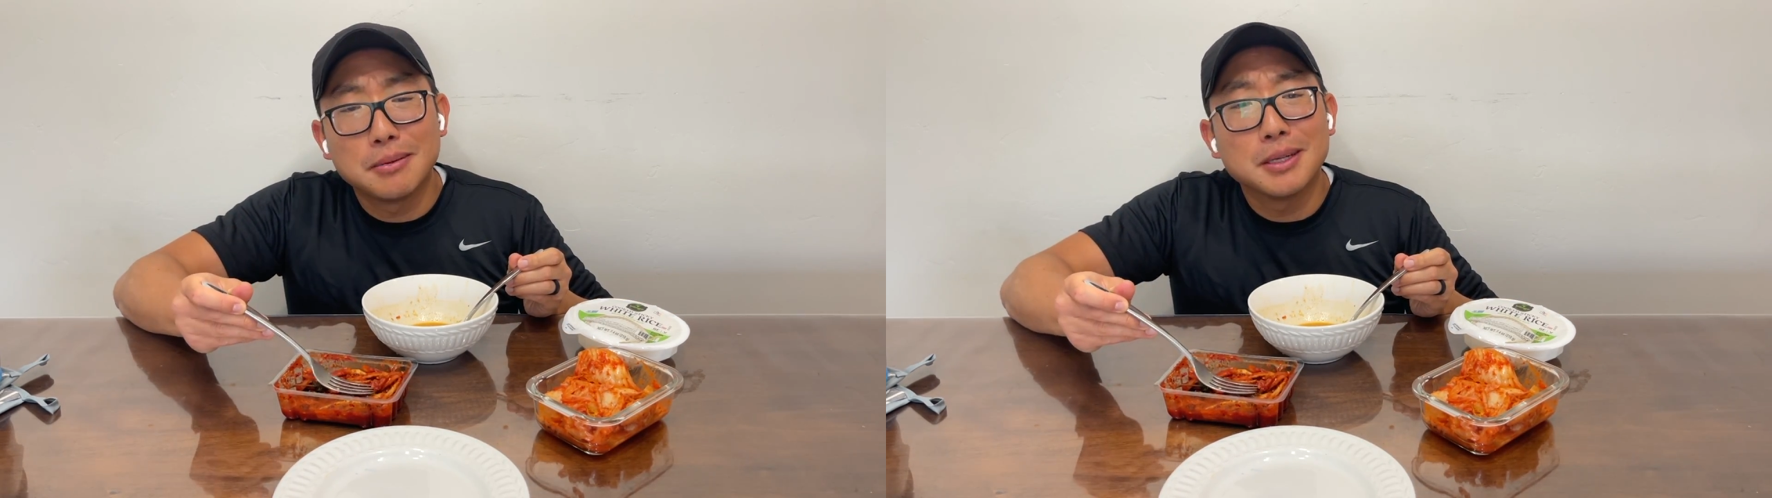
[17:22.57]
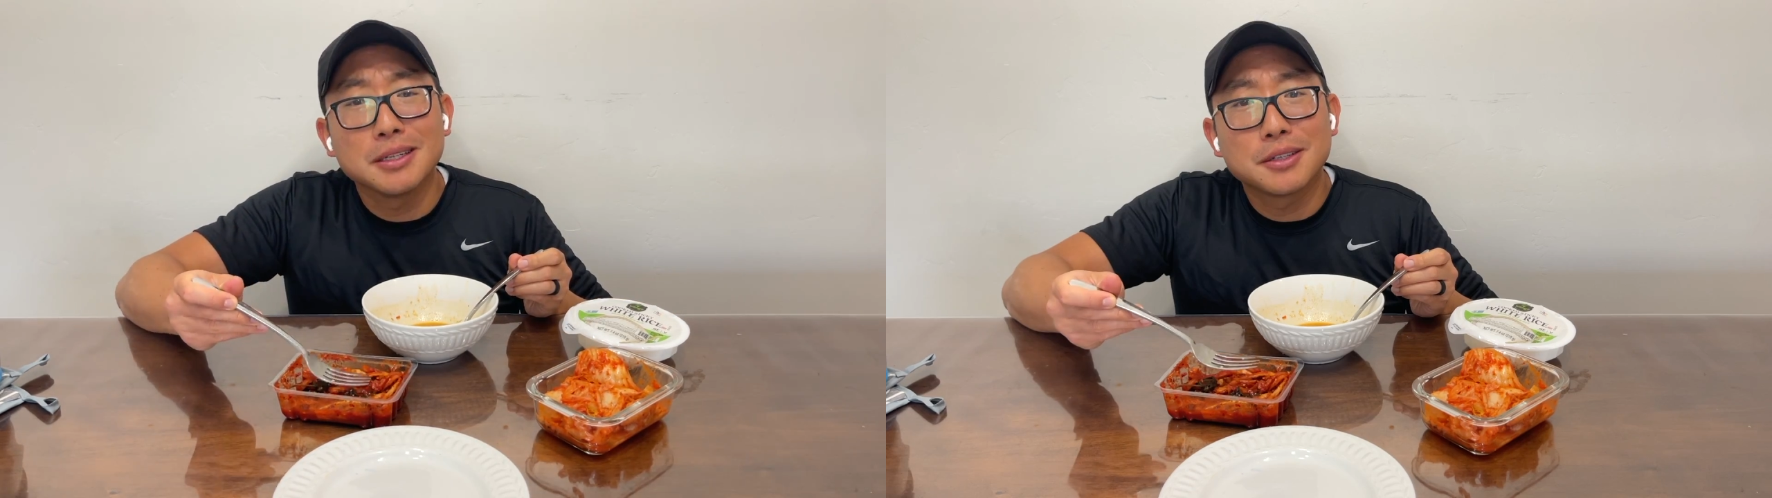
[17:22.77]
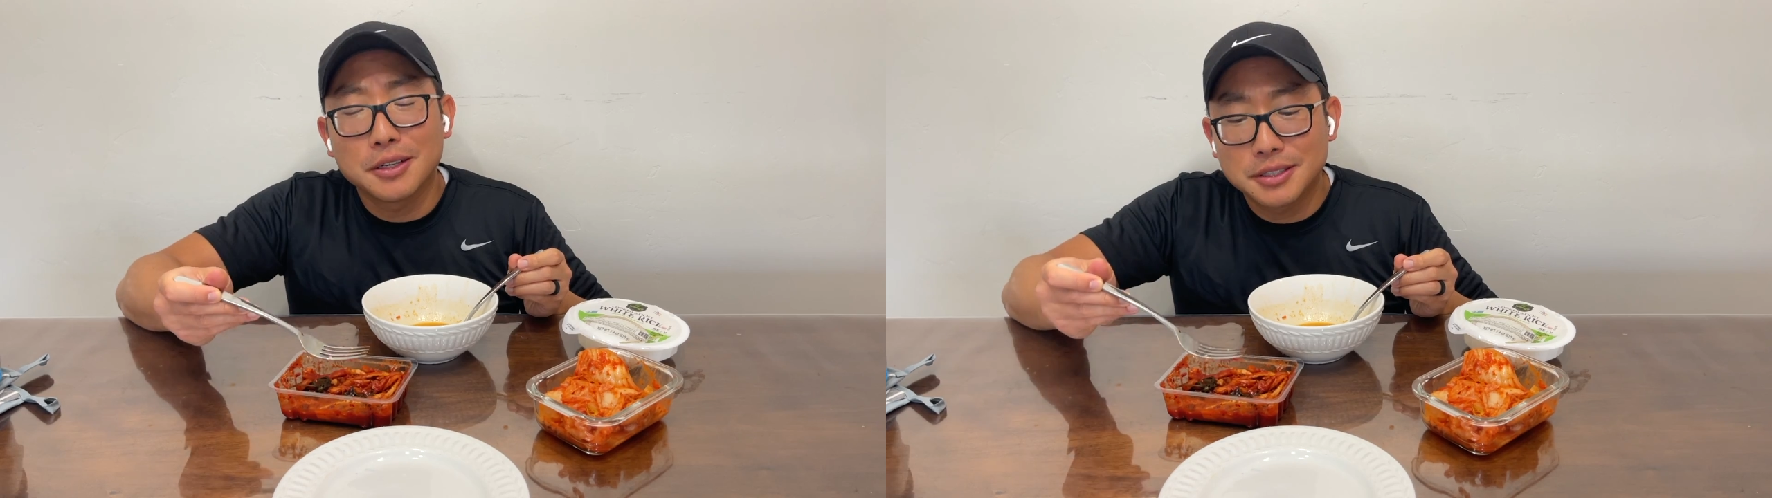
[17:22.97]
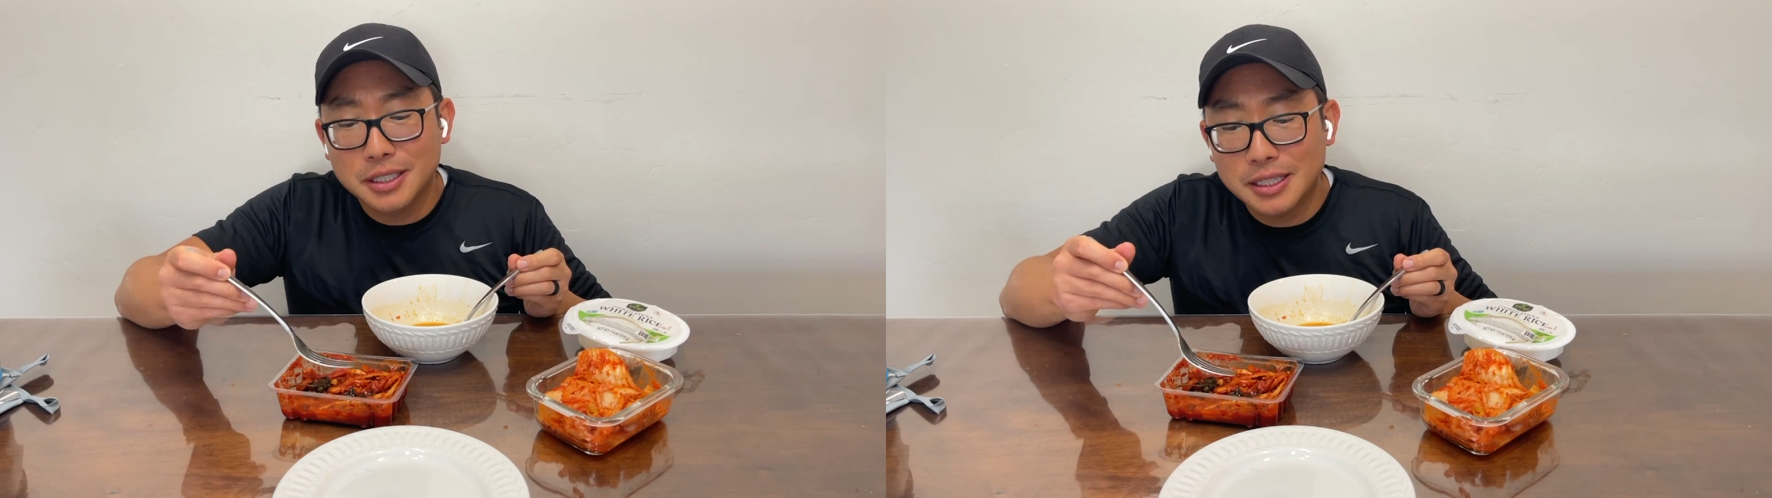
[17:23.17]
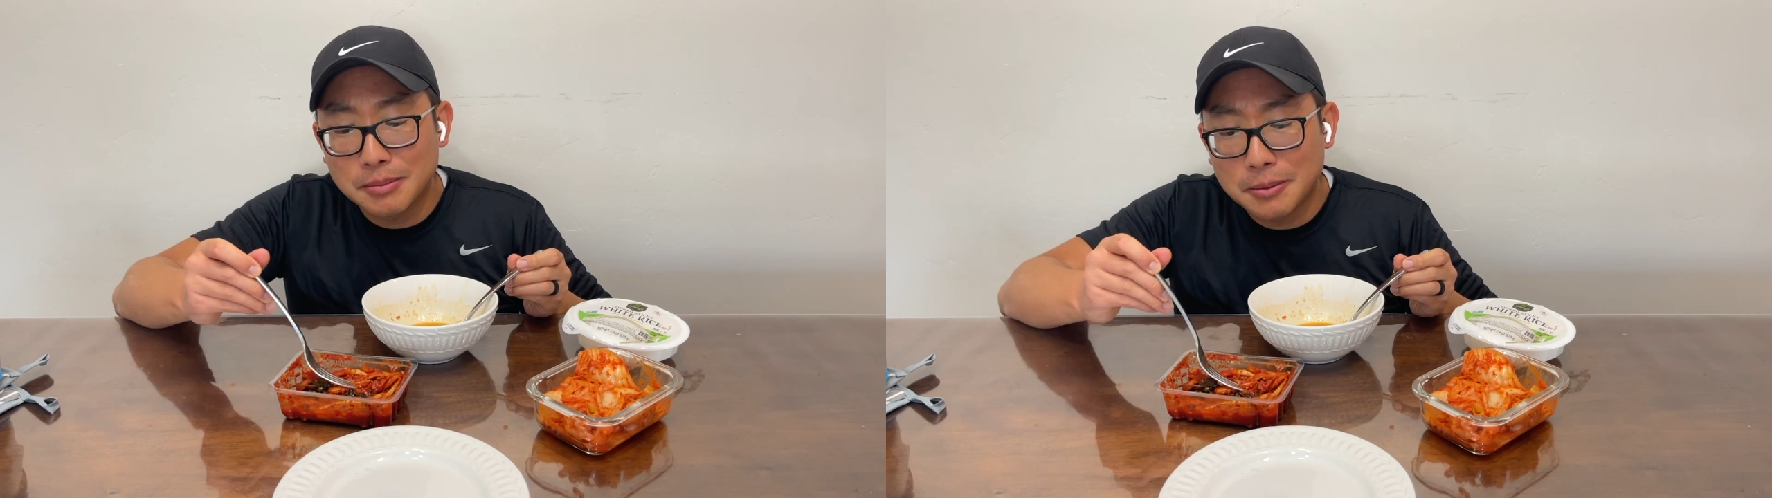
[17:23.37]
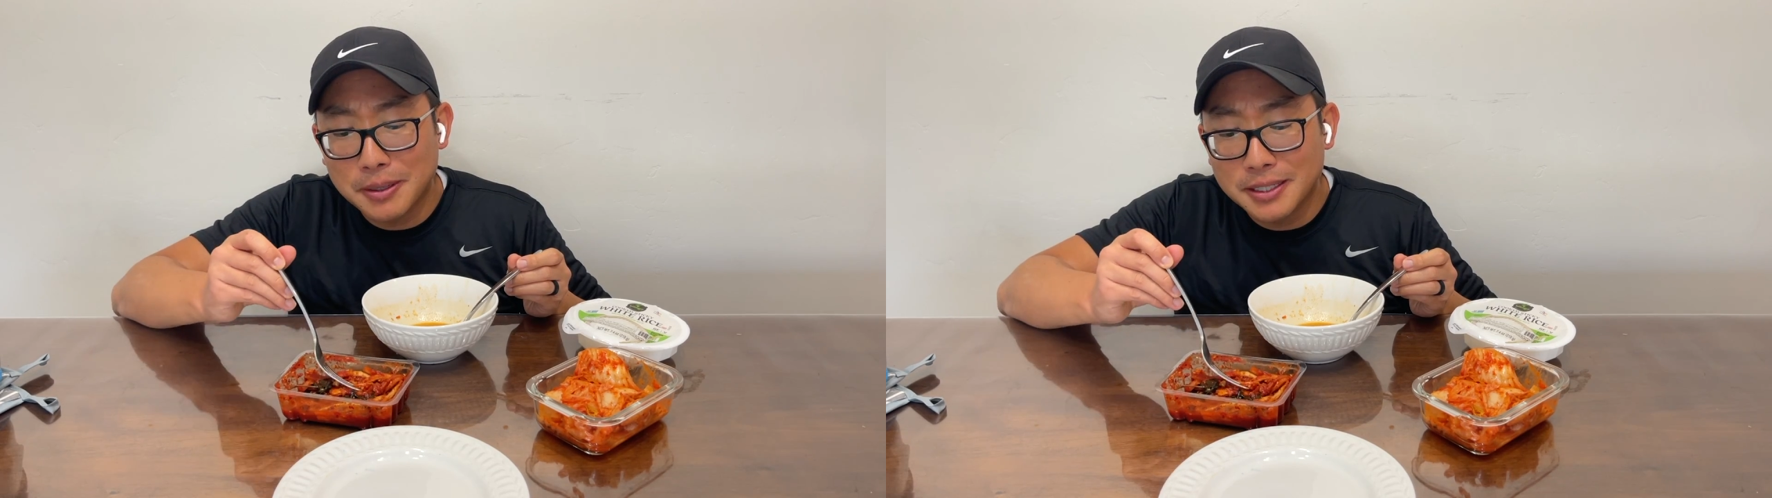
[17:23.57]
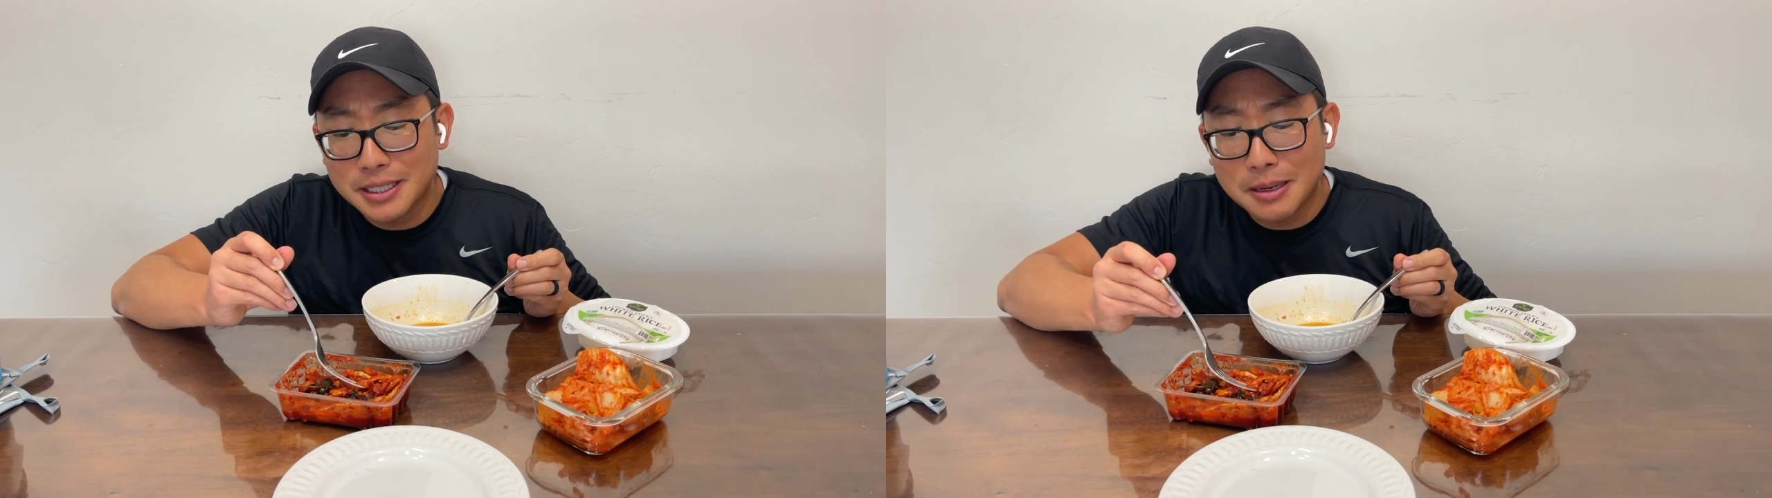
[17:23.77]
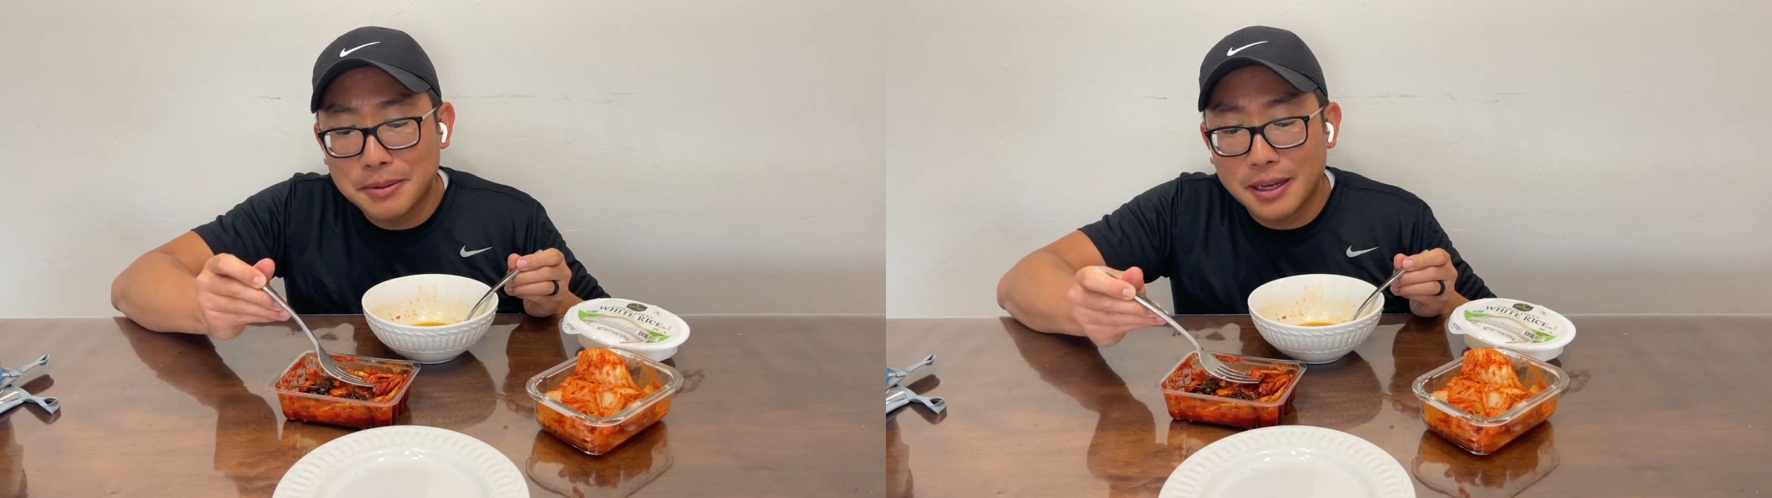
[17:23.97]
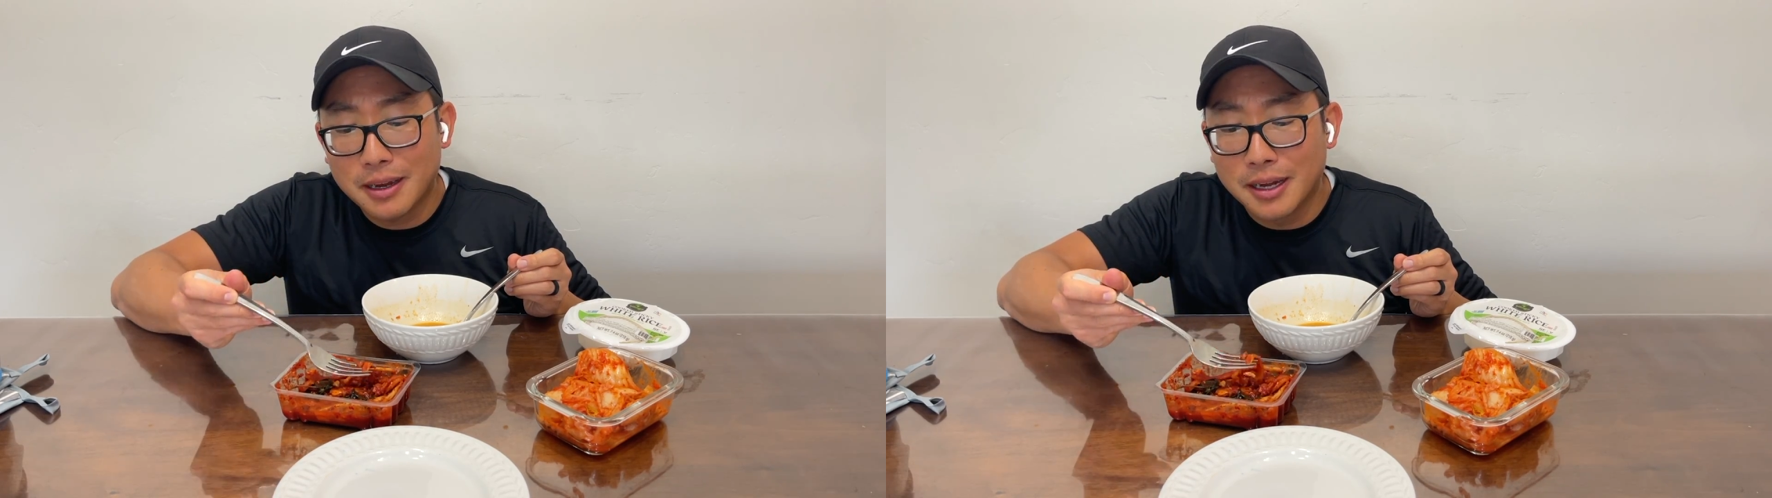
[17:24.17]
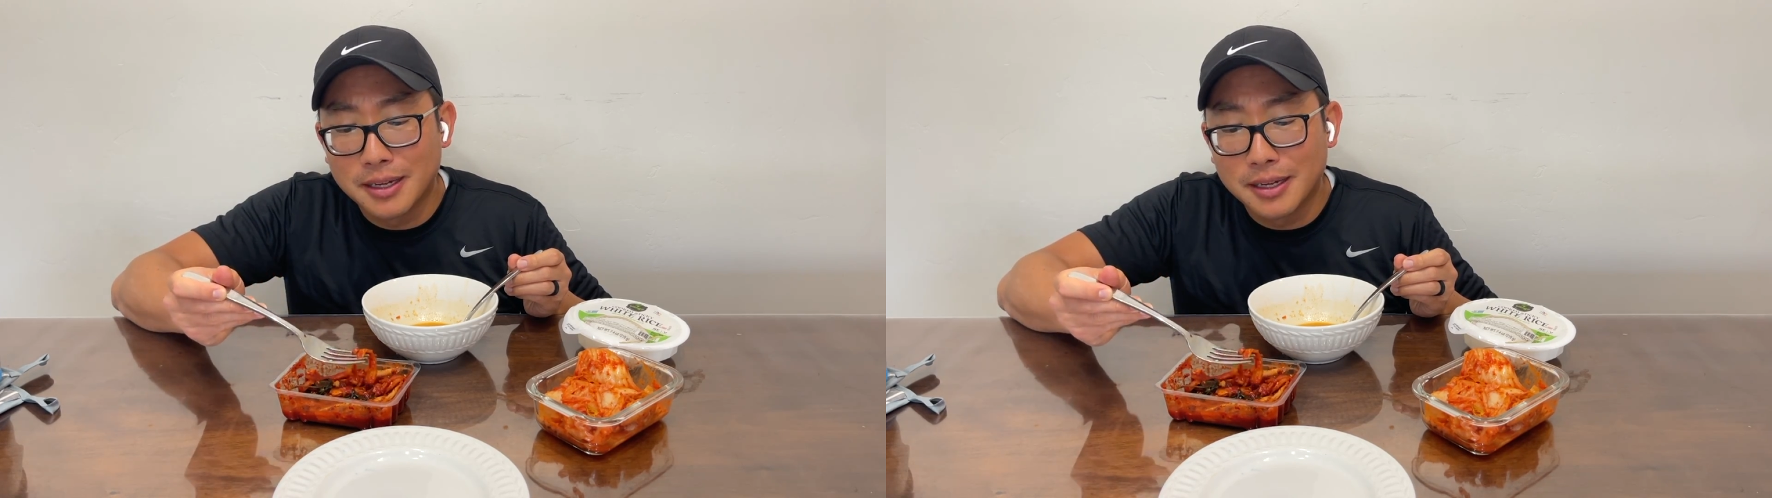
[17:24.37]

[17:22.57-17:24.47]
$1 million to clean my blinds, I'd be